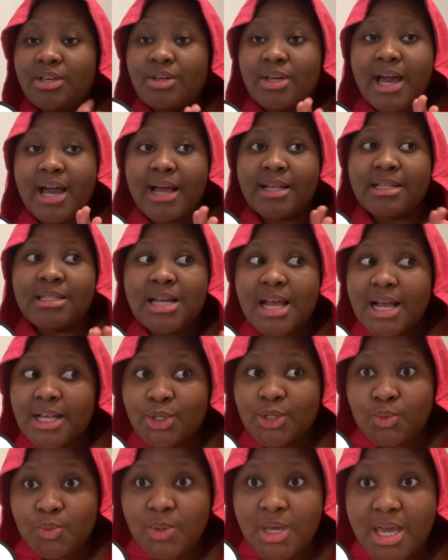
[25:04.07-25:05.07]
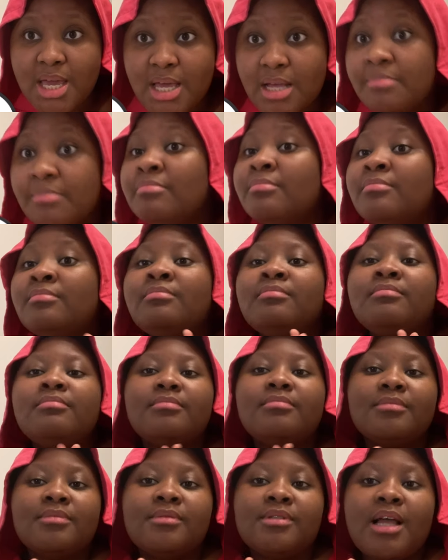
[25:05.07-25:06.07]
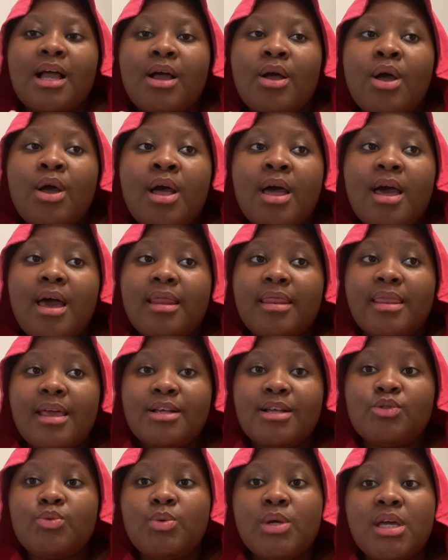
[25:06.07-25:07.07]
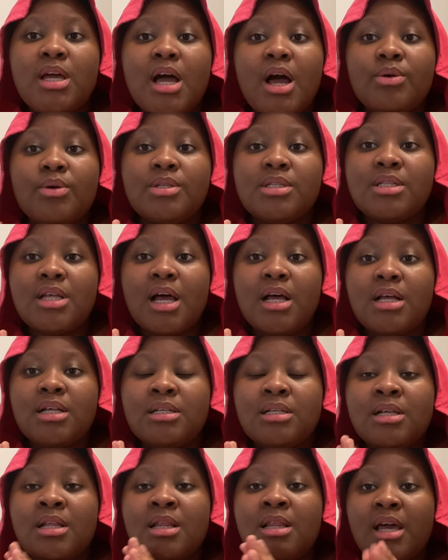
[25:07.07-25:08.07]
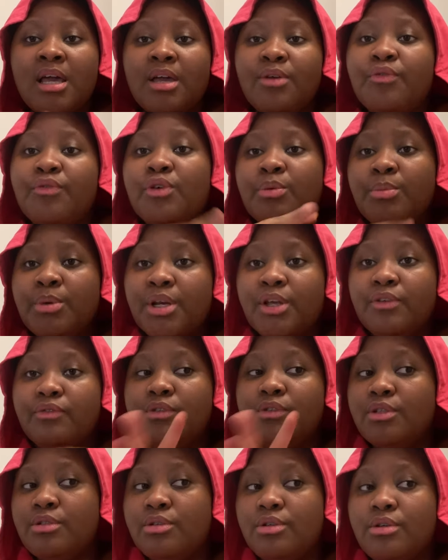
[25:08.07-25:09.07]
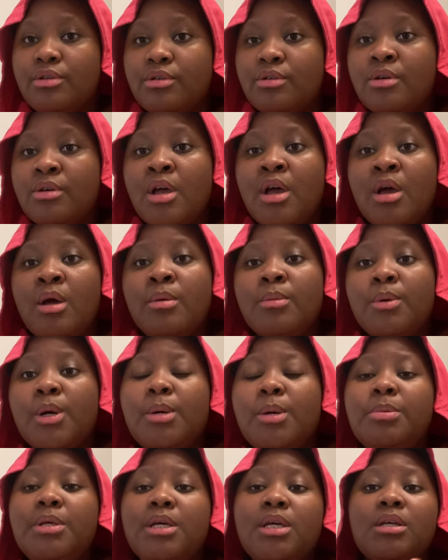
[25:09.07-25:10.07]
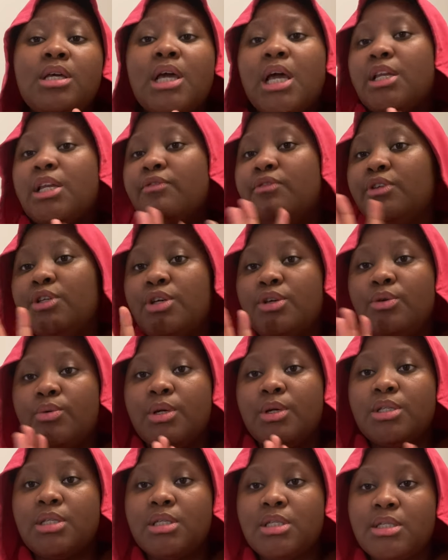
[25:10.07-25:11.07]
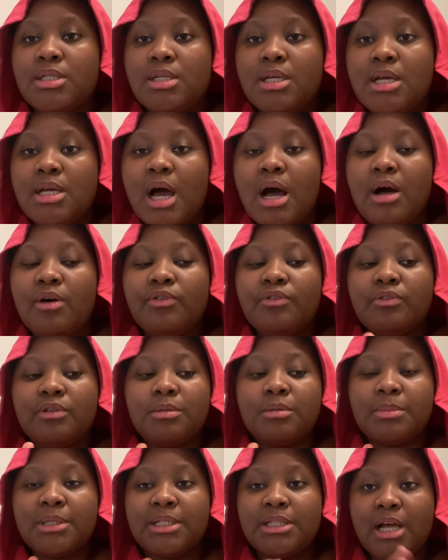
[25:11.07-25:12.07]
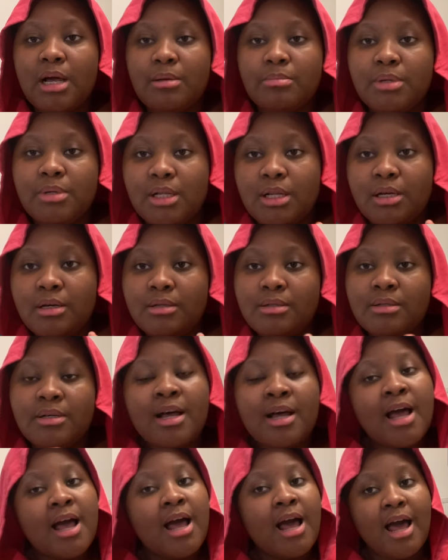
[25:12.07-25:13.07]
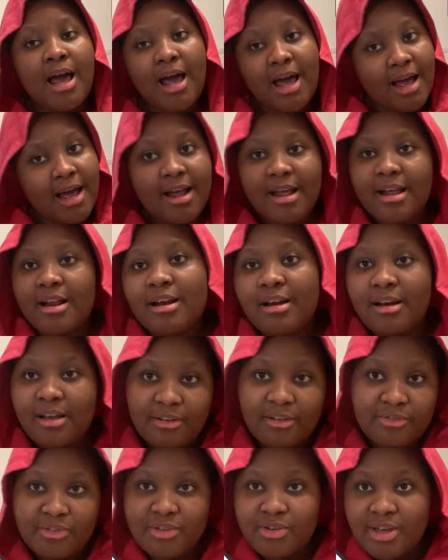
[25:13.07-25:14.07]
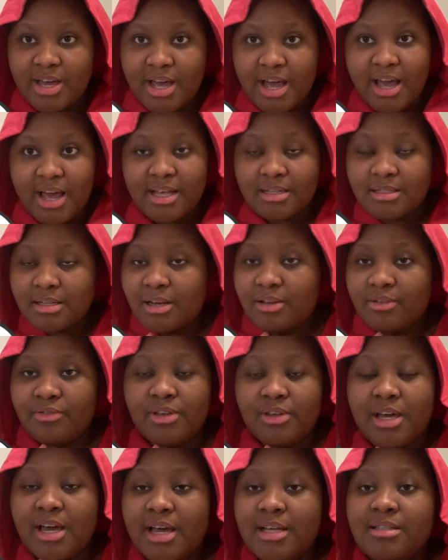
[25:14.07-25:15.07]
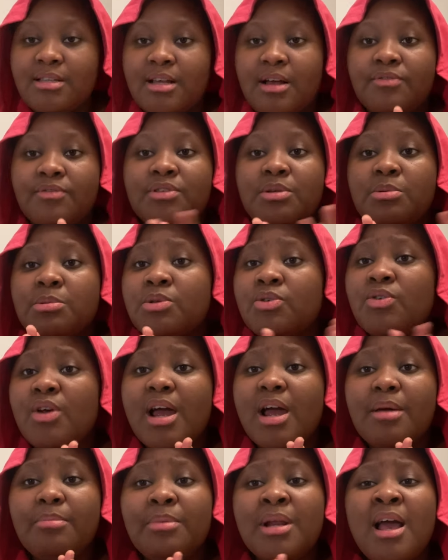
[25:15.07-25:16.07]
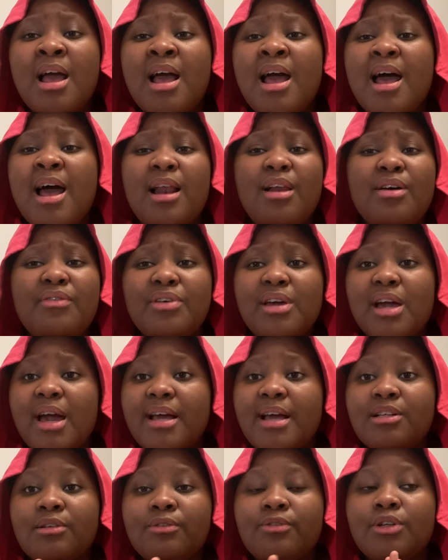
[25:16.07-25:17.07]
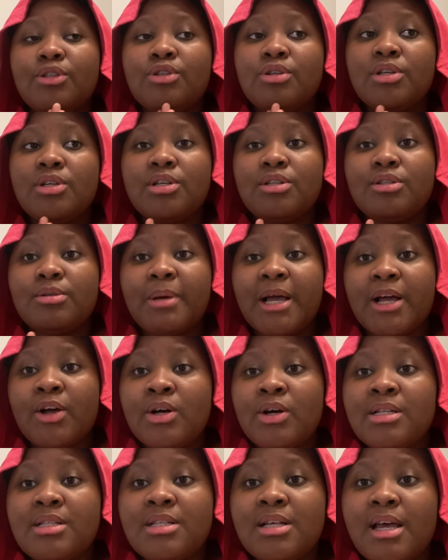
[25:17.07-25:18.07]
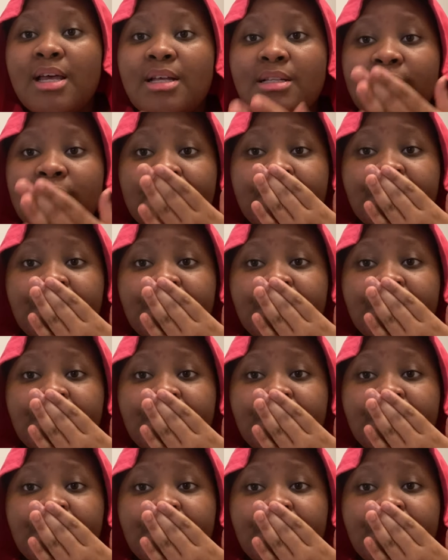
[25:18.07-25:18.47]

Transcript: you guys next week, and next week I'll start like filming a video. Probably any video you want to see, I'll film it down below. I love you guys. I love you guys that subscribe. I love you guys for tuning into my content.